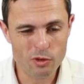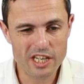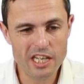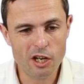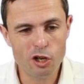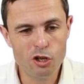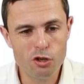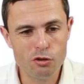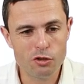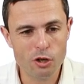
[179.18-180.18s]
we need a
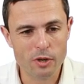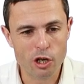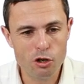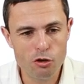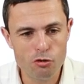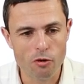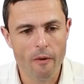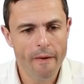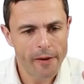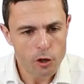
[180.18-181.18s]
who, don't we? Who?
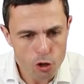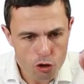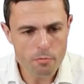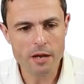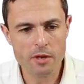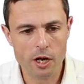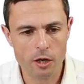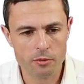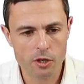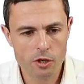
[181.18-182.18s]
Who might be
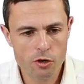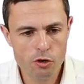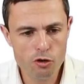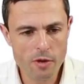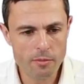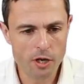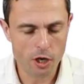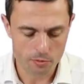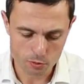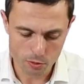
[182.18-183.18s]
harmed? Who might be
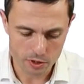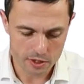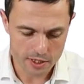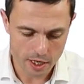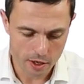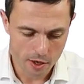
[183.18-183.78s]
harmed? Well, we could say